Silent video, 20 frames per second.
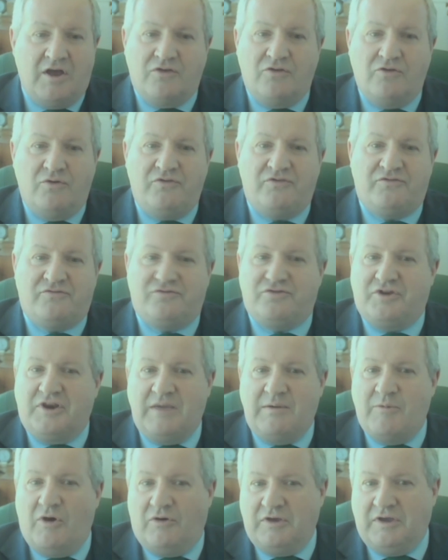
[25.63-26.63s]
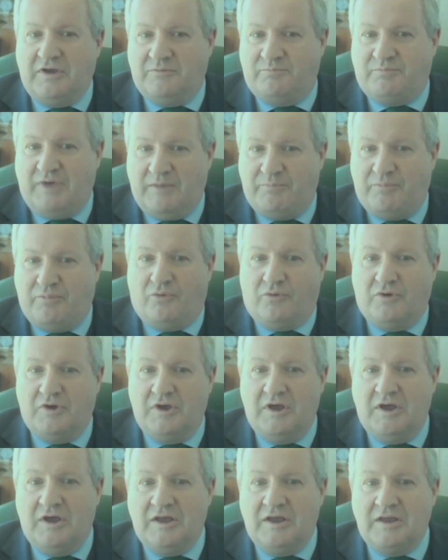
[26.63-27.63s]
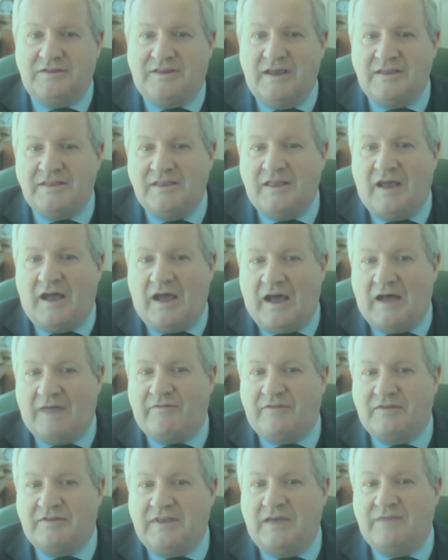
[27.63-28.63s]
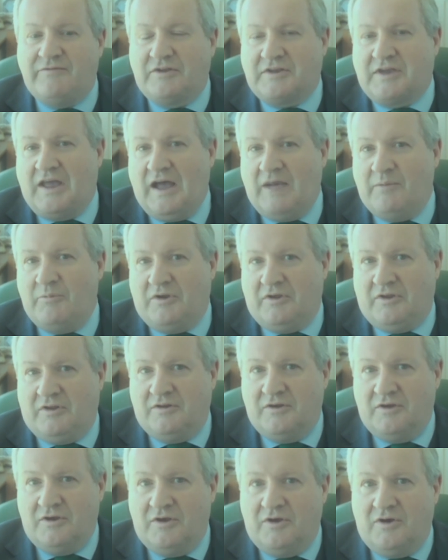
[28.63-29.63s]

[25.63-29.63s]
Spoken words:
Those 3 million people didn't have a David Cameron